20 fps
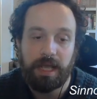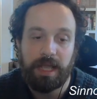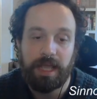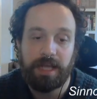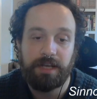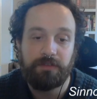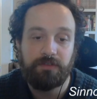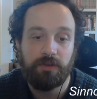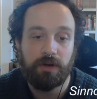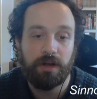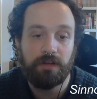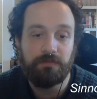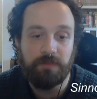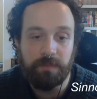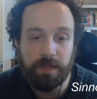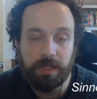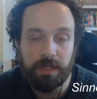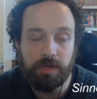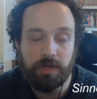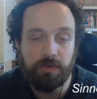And if you're
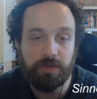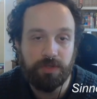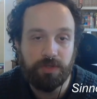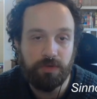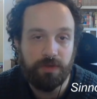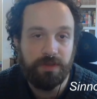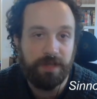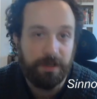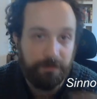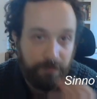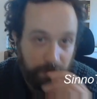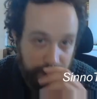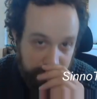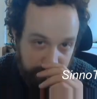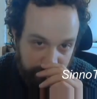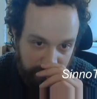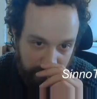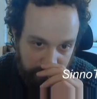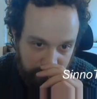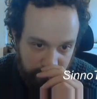unfamiliar with truthy and falsy
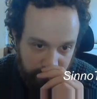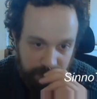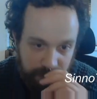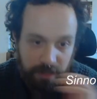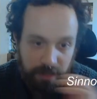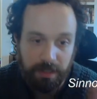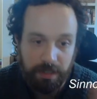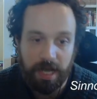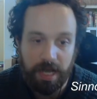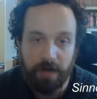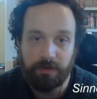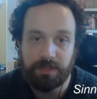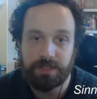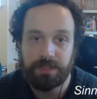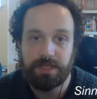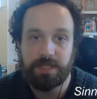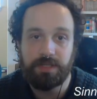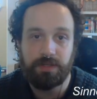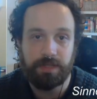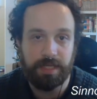values, I would
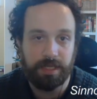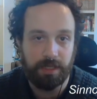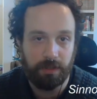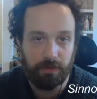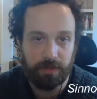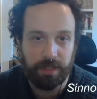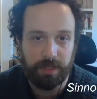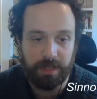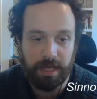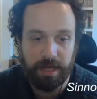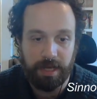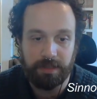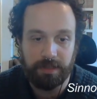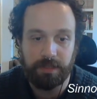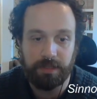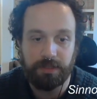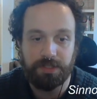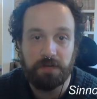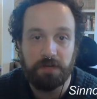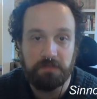suggest you take a look at that
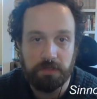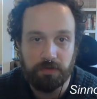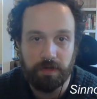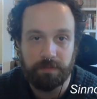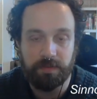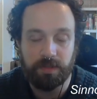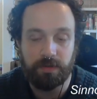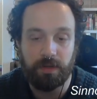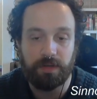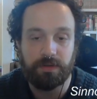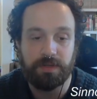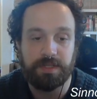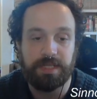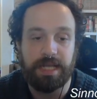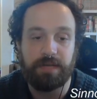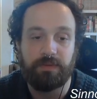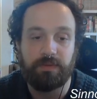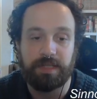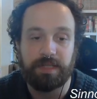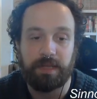in JavaScript to
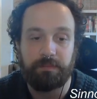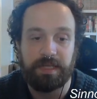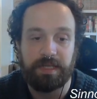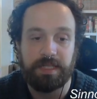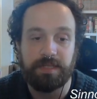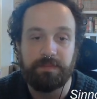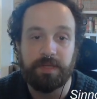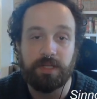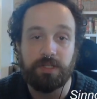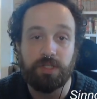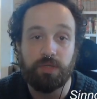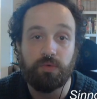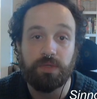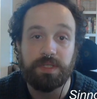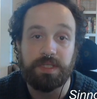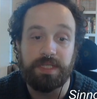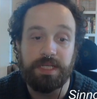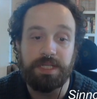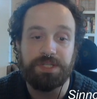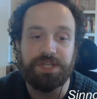understand what that means, because you will
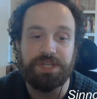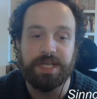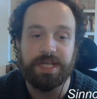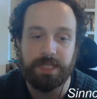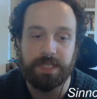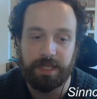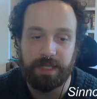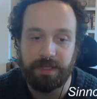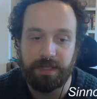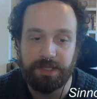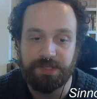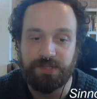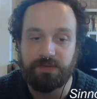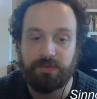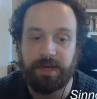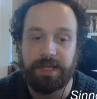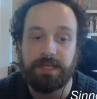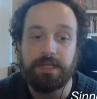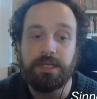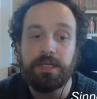see checks like this,
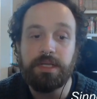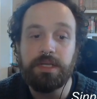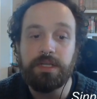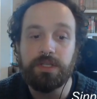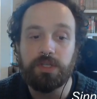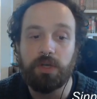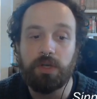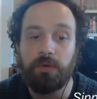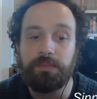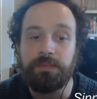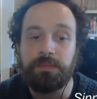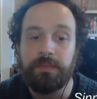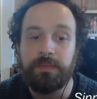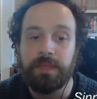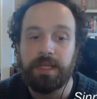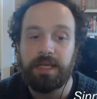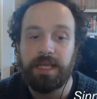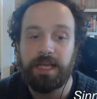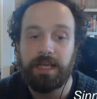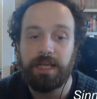right? So
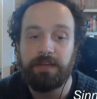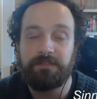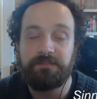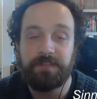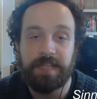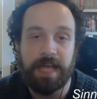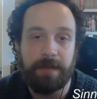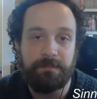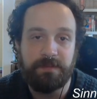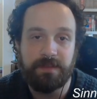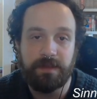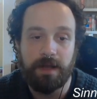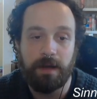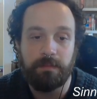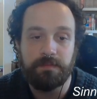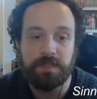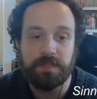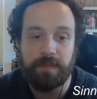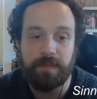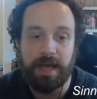if depth
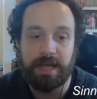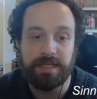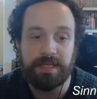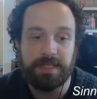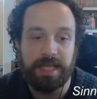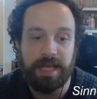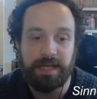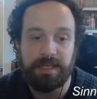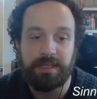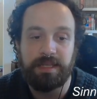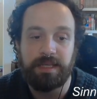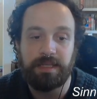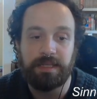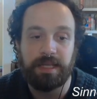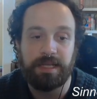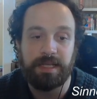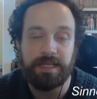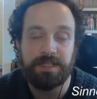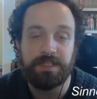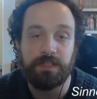comes back as anything
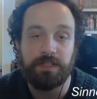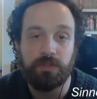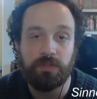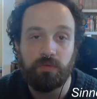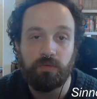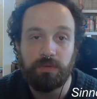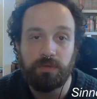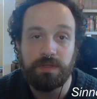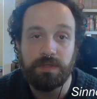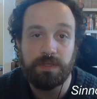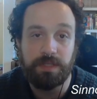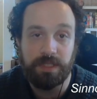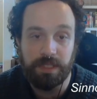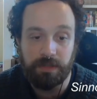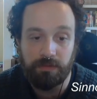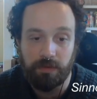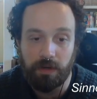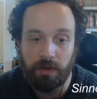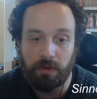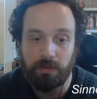that isn't
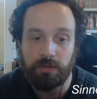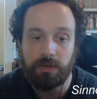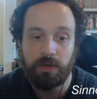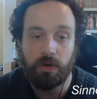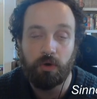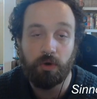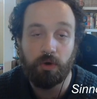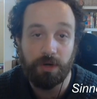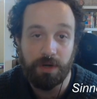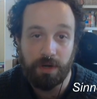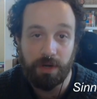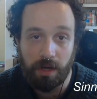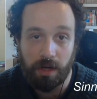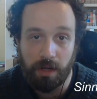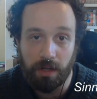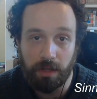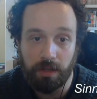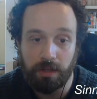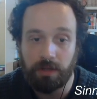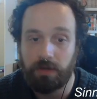0 or
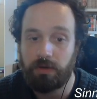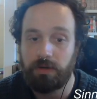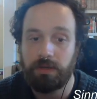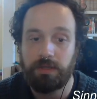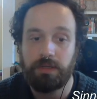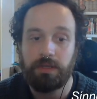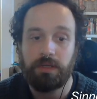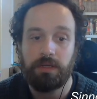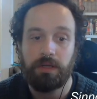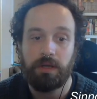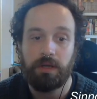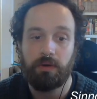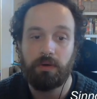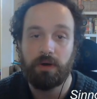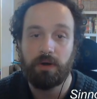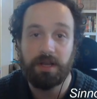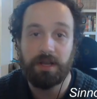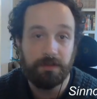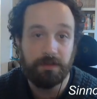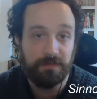null or
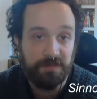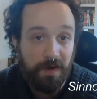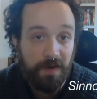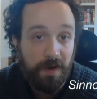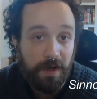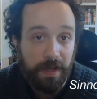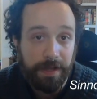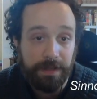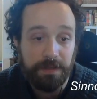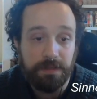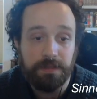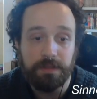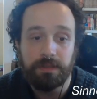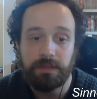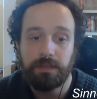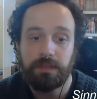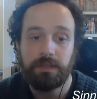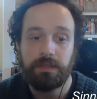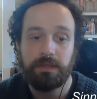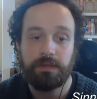undefined,
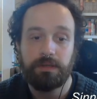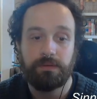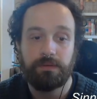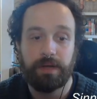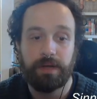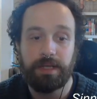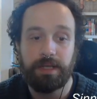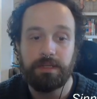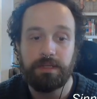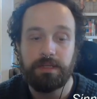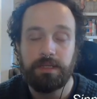right,